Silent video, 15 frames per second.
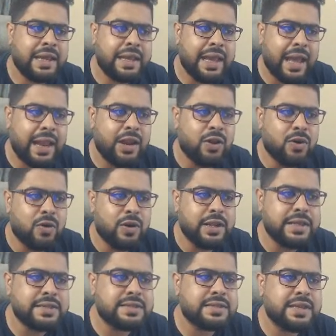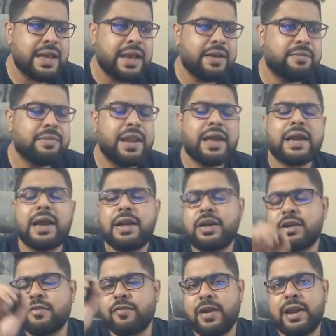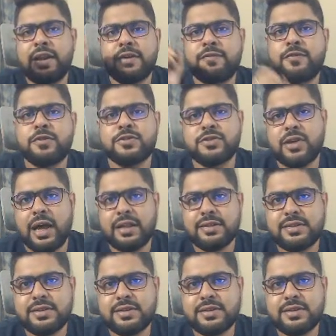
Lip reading: alone is like kind of enough to answer.